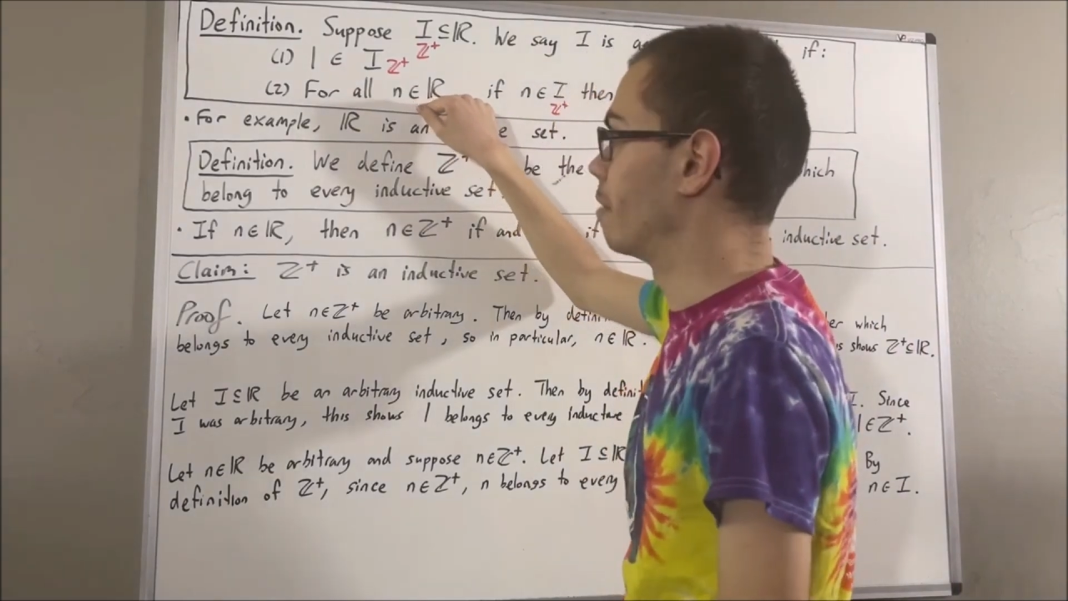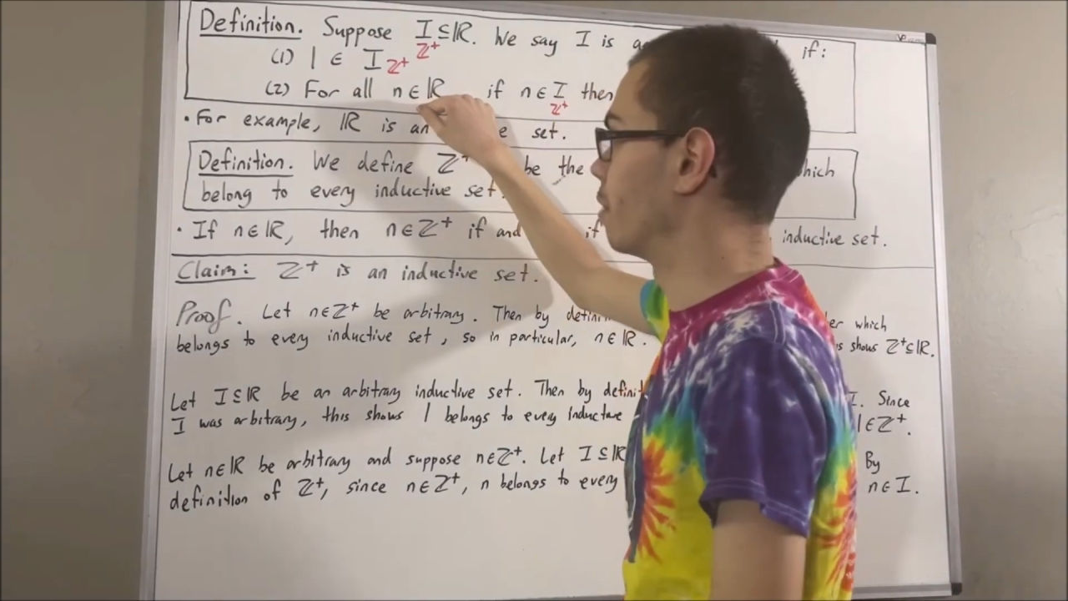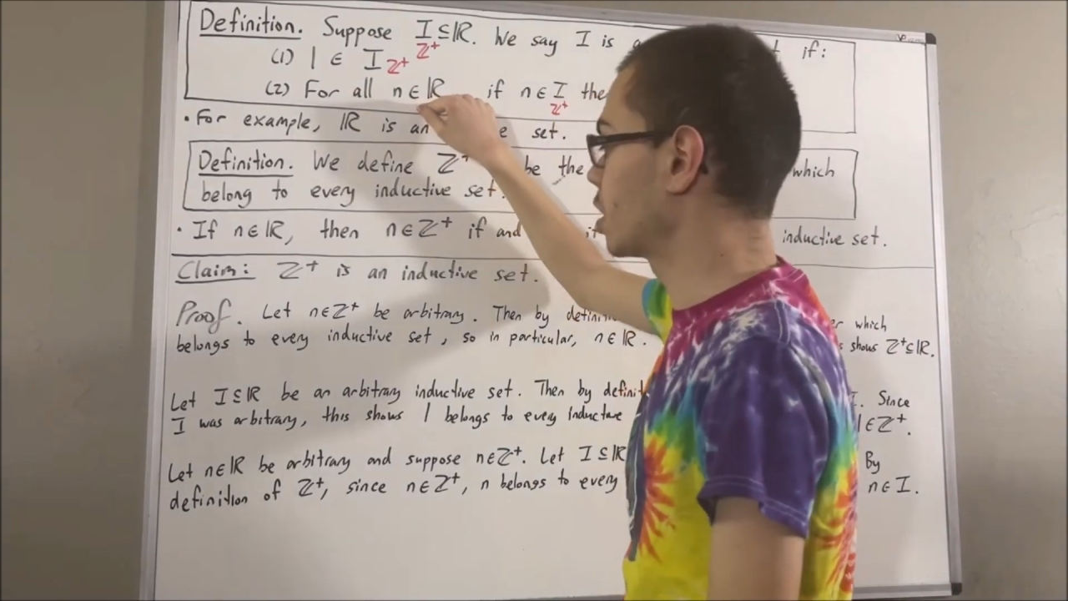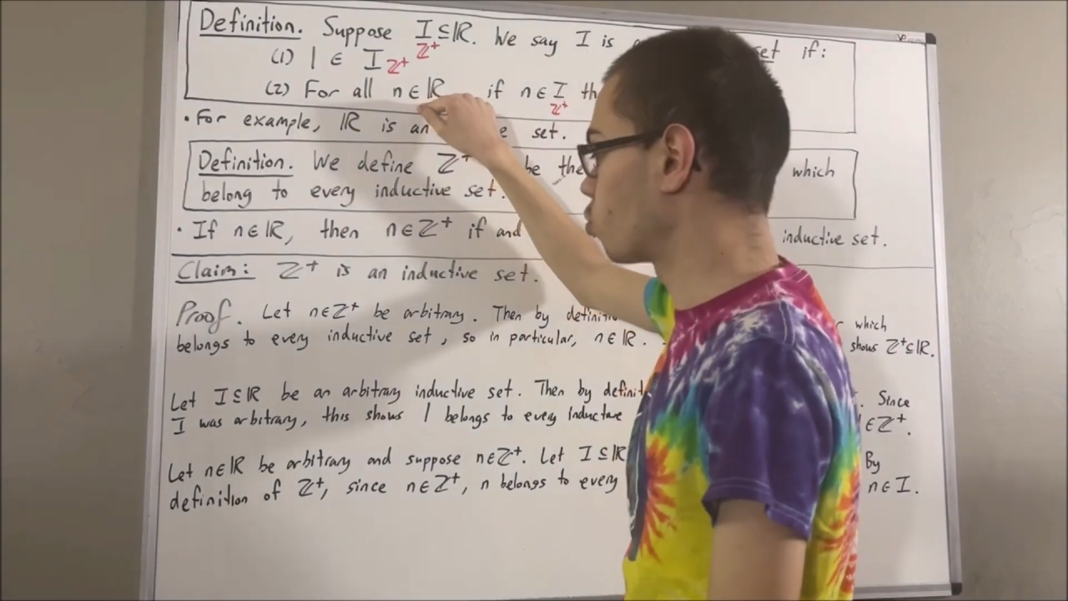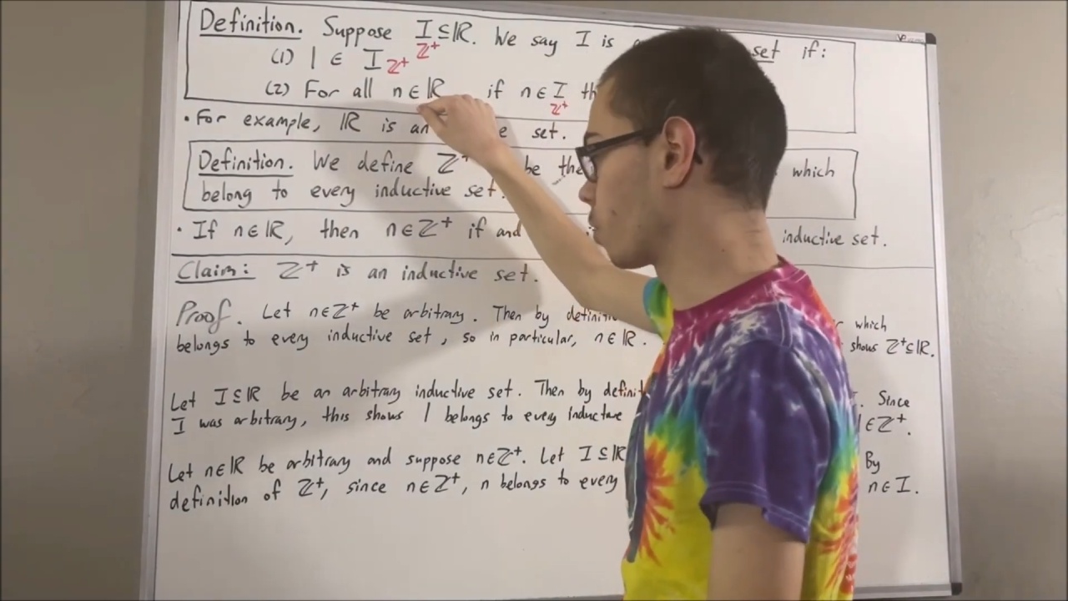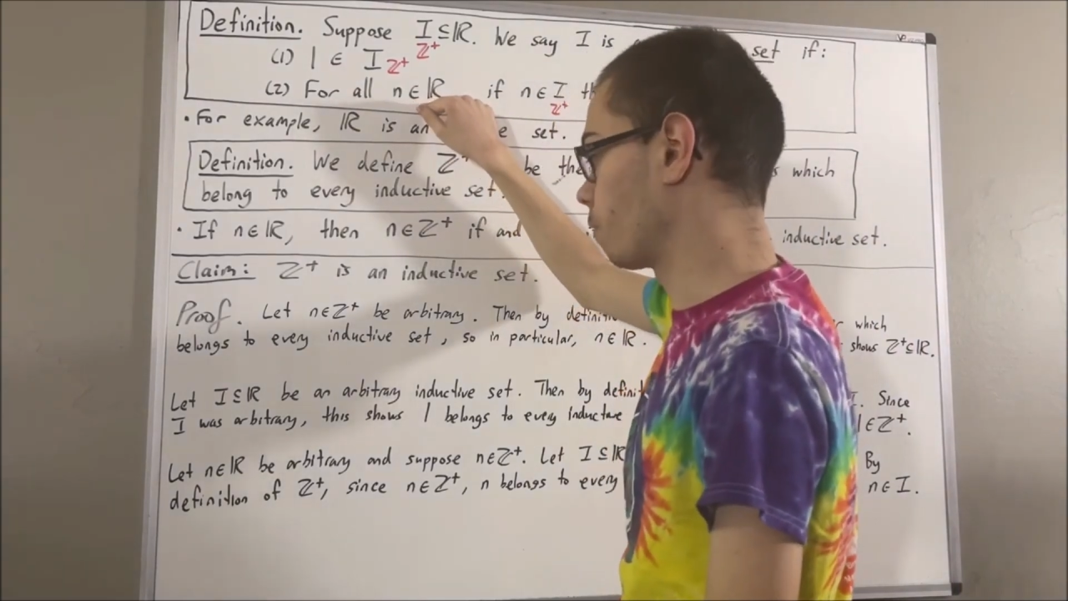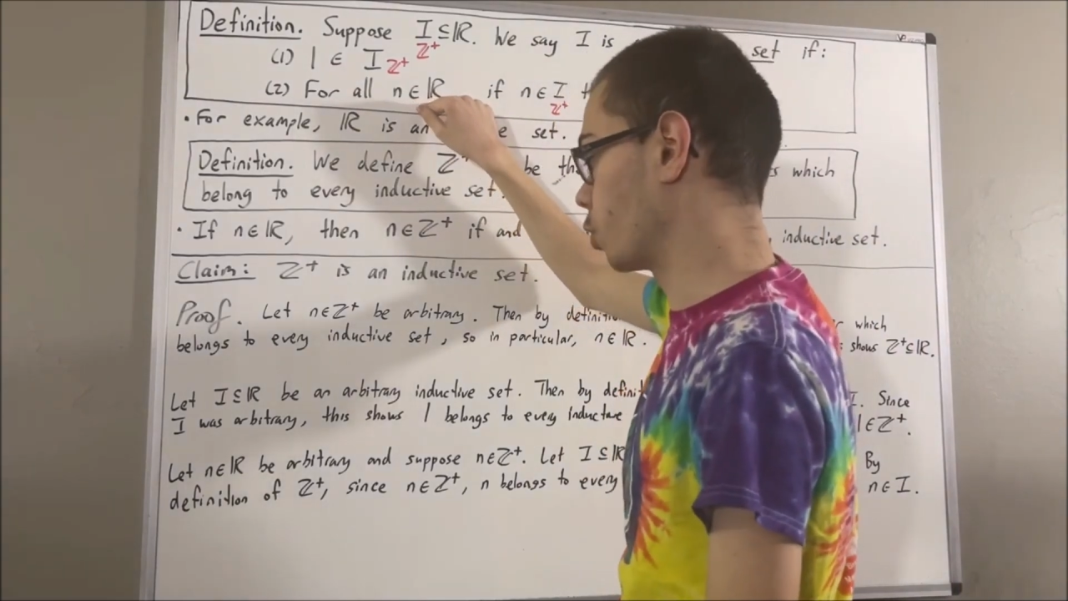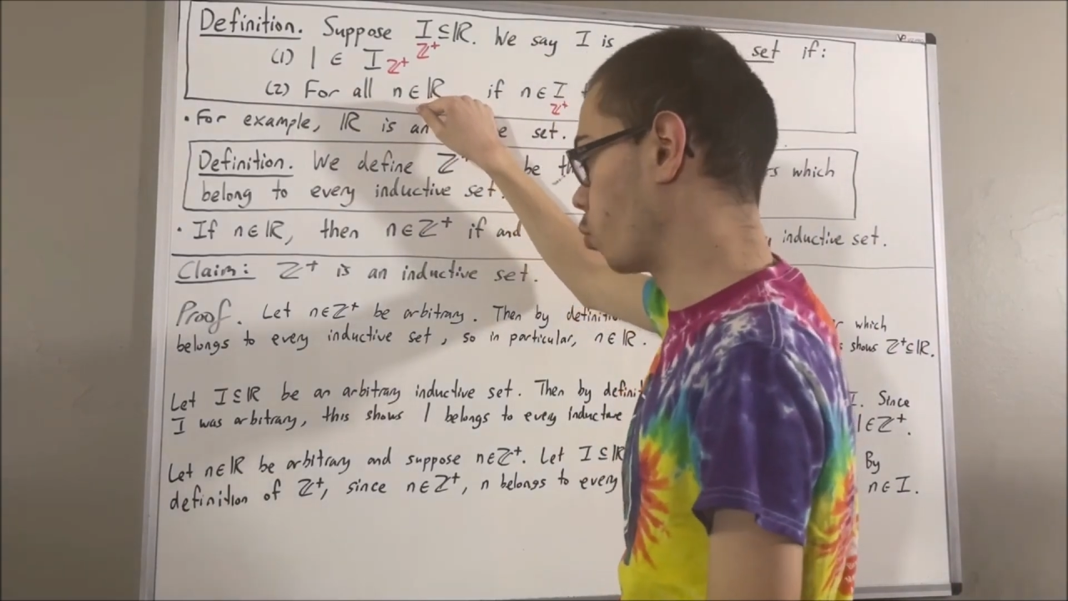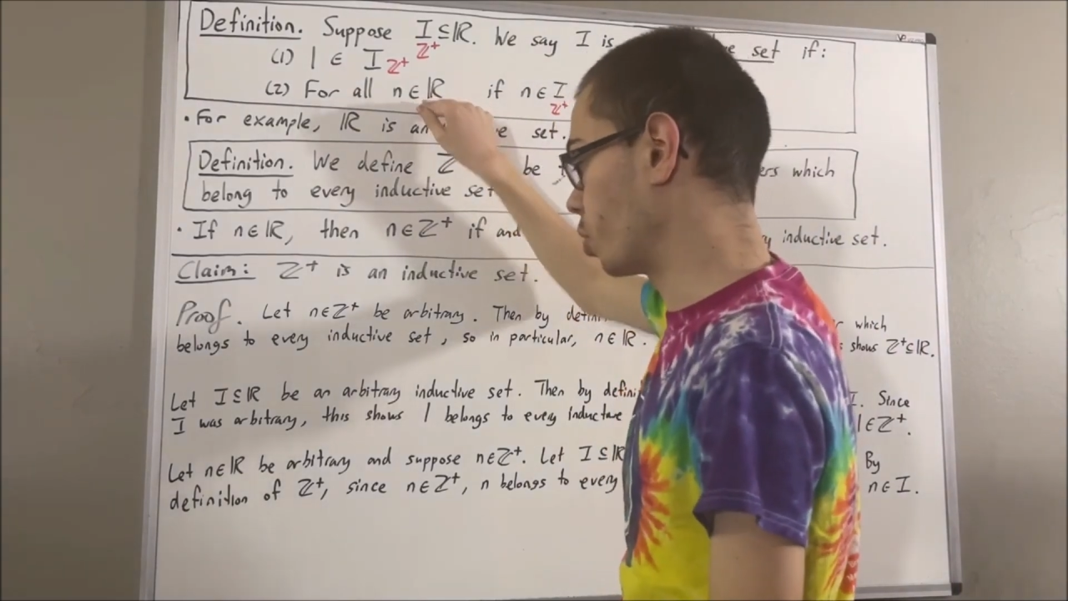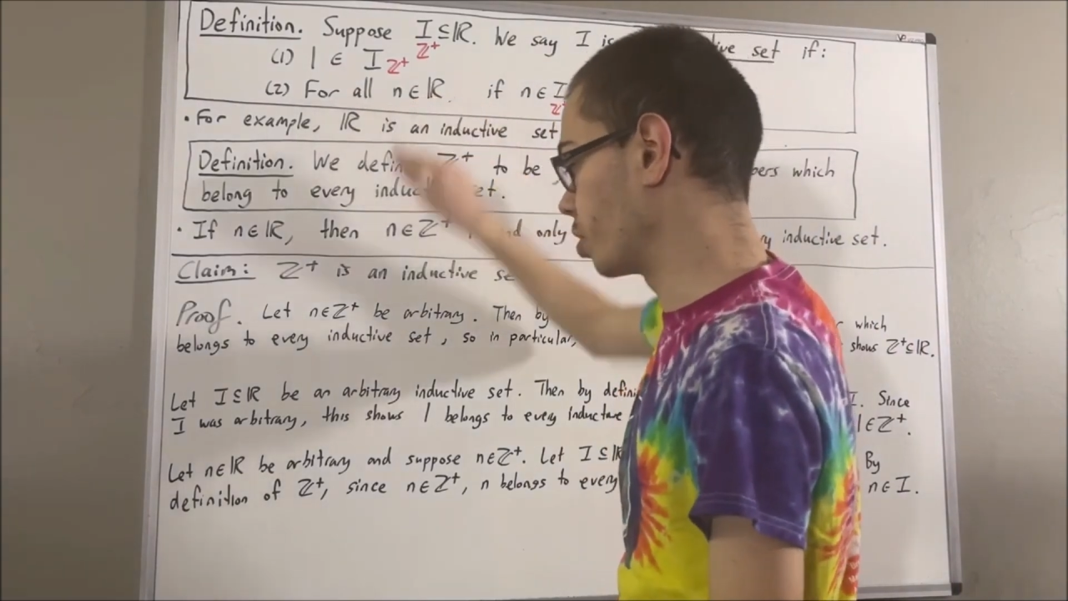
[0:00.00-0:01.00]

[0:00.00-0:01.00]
must work for the real